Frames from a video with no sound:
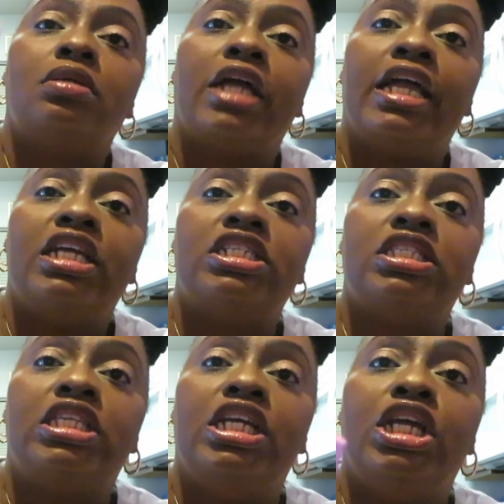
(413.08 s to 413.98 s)
that
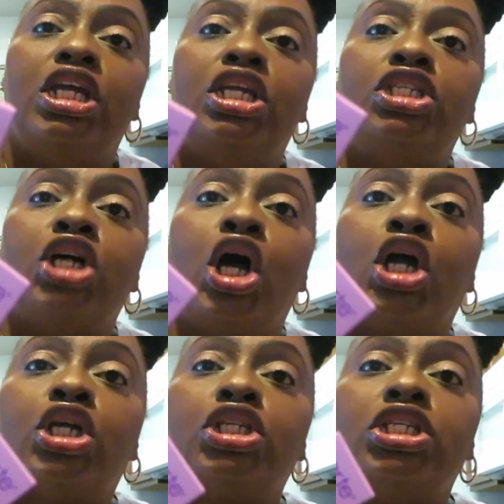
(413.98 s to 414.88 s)
is the
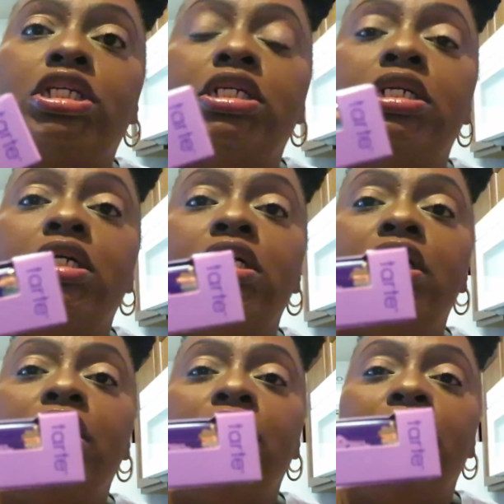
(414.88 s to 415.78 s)
tarte
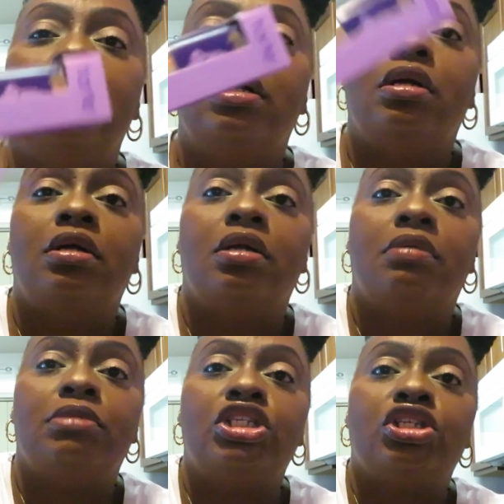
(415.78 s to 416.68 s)

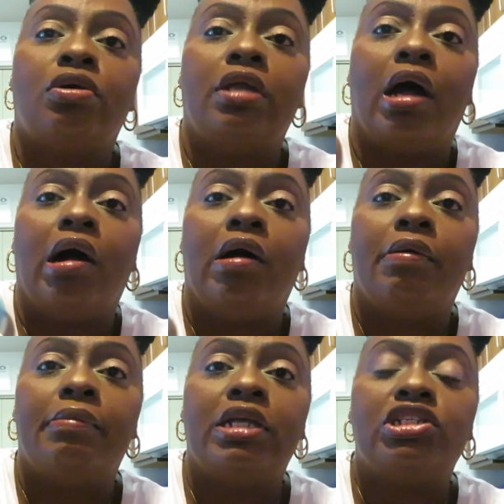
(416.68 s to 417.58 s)
let me show
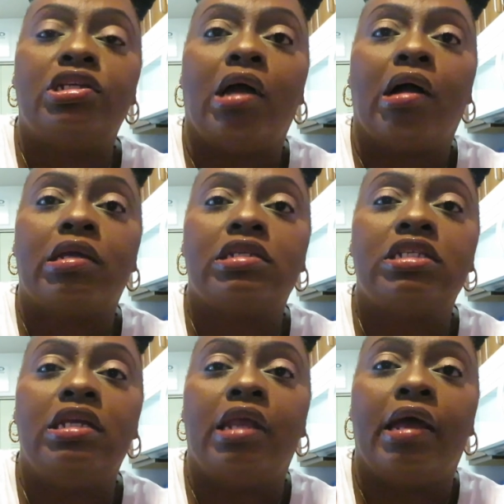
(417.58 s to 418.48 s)
y'all. Make sure y'all can
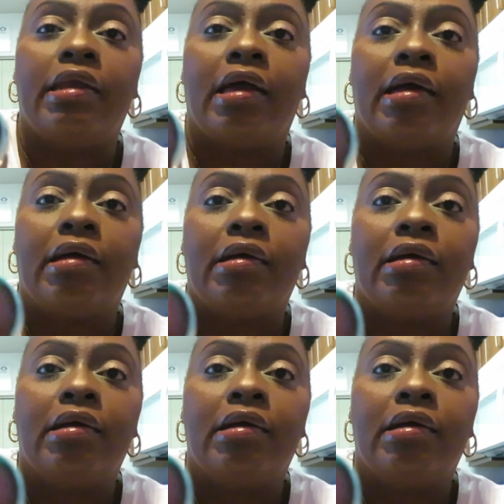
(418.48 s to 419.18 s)
see that now.